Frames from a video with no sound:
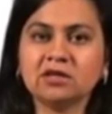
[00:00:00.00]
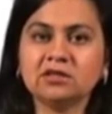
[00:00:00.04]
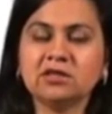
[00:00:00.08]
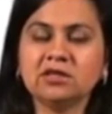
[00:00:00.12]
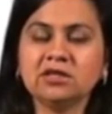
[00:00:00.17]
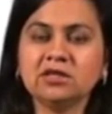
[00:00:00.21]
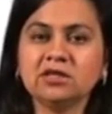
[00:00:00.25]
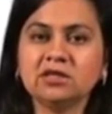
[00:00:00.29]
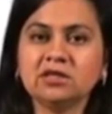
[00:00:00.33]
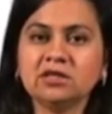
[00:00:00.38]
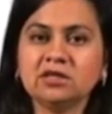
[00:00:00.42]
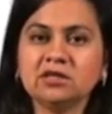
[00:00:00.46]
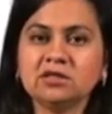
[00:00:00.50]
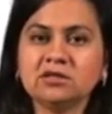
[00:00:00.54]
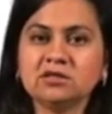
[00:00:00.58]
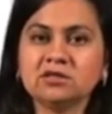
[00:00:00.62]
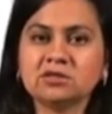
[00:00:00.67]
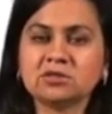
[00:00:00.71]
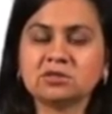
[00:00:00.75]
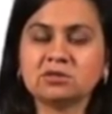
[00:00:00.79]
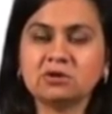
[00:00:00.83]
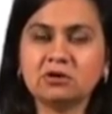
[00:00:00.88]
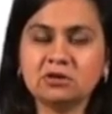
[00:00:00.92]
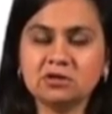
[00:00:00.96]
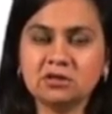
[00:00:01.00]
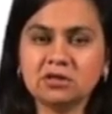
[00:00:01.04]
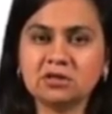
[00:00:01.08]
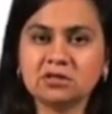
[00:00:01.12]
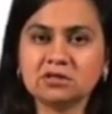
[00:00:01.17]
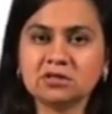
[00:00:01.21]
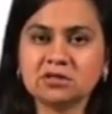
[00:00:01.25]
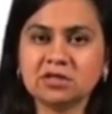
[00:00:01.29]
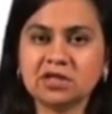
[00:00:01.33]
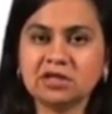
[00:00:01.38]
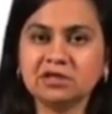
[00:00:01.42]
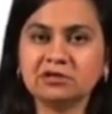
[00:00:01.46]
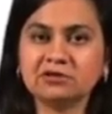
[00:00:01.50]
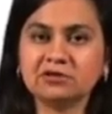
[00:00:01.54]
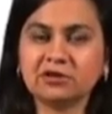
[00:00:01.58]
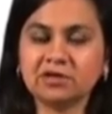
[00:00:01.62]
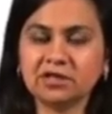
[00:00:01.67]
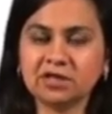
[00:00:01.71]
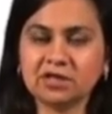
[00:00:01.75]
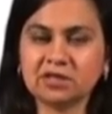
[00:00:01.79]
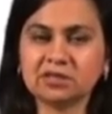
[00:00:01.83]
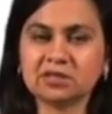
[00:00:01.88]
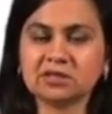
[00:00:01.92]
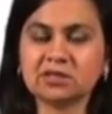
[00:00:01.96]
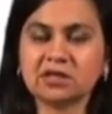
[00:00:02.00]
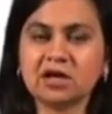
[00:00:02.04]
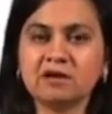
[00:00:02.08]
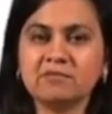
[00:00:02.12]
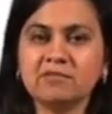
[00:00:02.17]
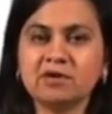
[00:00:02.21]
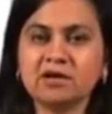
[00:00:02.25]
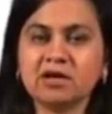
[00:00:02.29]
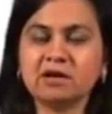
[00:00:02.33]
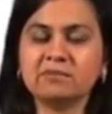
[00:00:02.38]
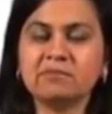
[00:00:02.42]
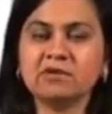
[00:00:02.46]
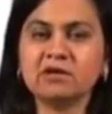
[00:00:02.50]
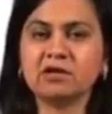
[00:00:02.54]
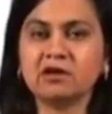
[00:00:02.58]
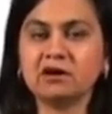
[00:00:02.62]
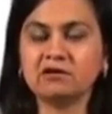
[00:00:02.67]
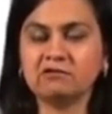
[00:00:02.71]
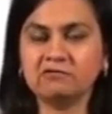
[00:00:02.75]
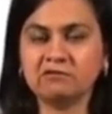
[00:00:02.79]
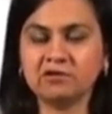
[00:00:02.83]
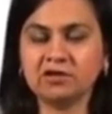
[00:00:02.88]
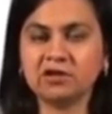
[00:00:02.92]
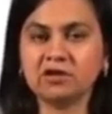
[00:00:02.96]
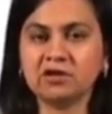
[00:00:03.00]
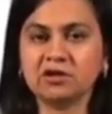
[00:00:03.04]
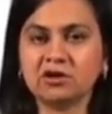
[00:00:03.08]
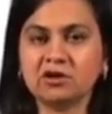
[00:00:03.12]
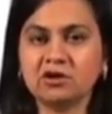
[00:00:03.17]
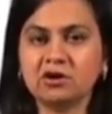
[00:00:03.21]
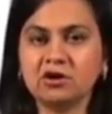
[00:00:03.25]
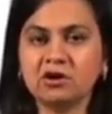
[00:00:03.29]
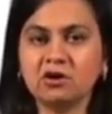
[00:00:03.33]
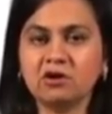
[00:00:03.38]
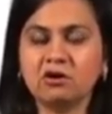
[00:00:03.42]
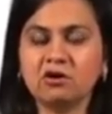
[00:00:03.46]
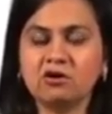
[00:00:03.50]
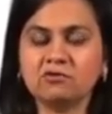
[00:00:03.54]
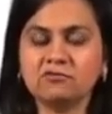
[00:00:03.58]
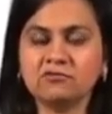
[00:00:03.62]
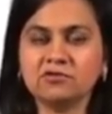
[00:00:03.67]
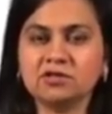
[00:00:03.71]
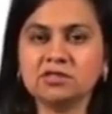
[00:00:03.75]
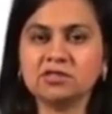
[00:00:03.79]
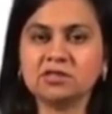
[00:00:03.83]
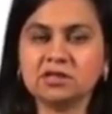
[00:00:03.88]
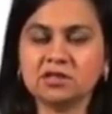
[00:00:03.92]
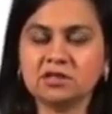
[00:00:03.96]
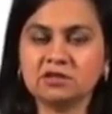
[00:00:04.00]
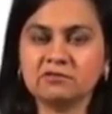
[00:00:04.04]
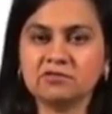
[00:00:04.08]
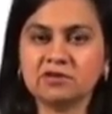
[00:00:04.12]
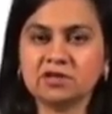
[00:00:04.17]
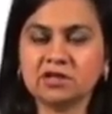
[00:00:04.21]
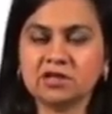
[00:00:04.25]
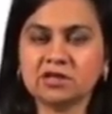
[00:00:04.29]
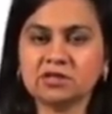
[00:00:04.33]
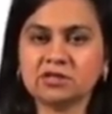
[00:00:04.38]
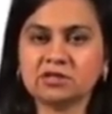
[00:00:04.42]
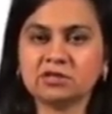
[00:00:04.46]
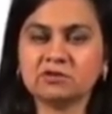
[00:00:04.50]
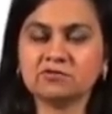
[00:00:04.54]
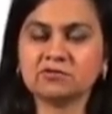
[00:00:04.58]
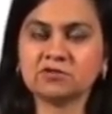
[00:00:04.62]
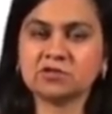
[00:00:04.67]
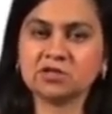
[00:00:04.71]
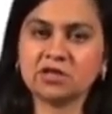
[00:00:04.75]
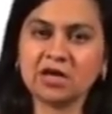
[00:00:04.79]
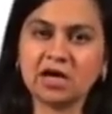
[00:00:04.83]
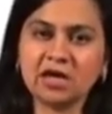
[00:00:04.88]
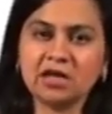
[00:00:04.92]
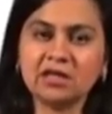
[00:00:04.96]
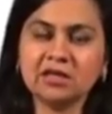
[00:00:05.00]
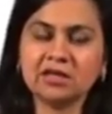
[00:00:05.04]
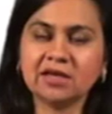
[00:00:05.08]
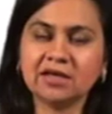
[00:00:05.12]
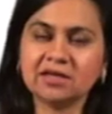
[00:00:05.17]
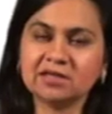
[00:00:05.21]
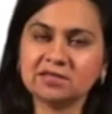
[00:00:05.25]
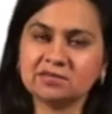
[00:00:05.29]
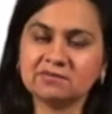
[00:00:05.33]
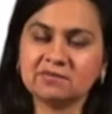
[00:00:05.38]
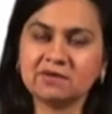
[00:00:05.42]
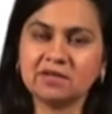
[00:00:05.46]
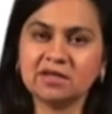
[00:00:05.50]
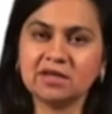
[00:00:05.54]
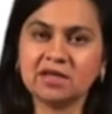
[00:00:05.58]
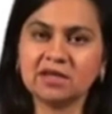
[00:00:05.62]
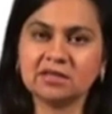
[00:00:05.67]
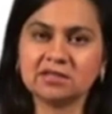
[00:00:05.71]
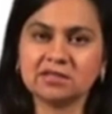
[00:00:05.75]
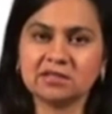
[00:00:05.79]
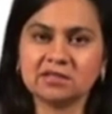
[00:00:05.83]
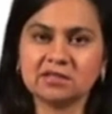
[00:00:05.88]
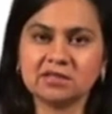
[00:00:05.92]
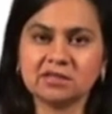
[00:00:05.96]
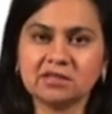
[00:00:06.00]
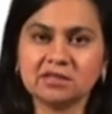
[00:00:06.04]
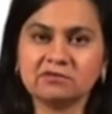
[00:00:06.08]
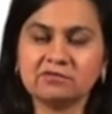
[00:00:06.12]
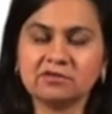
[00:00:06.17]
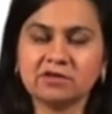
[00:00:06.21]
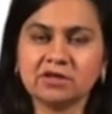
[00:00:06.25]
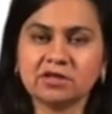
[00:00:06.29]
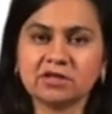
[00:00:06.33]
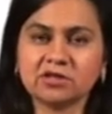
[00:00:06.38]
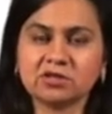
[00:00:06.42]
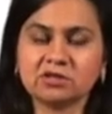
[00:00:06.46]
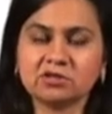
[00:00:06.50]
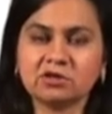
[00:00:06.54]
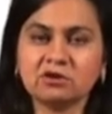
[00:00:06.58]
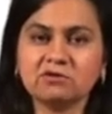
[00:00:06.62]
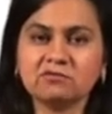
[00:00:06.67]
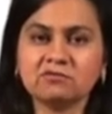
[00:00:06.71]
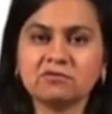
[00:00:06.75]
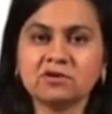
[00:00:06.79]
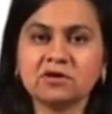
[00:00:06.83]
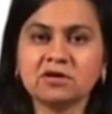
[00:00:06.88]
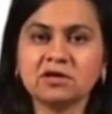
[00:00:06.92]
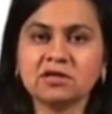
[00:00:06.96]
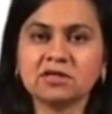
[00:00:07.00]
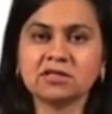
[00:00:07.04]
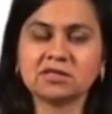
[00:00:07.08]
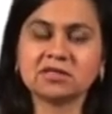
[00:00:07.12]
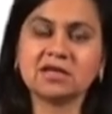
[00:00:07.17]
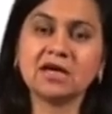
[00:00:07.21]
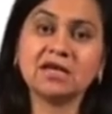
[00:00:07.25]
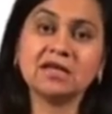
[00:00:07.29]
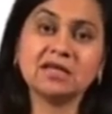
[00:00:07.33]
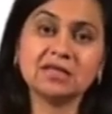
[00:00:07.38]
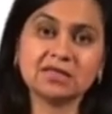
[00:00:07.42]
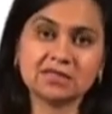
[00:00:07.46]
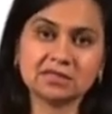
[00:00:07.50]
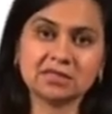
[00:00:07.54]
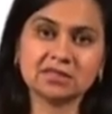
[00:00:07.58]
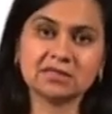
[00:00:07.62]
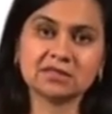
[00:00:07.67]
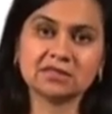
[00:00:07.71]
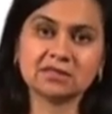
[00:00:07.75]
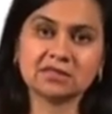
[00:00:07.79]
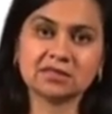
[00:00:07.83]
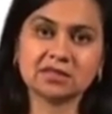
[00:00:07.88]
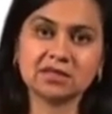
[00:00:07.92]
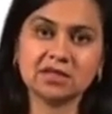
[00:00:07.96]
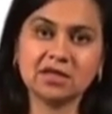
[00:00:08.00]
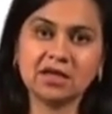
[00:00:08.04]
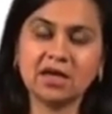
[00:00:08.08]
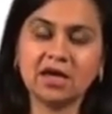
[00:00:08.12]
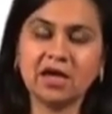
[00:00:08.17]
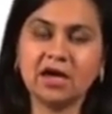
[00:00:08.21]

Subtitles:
the scholars and critics are becoming aware of the significance of style as well as the significance of stylistics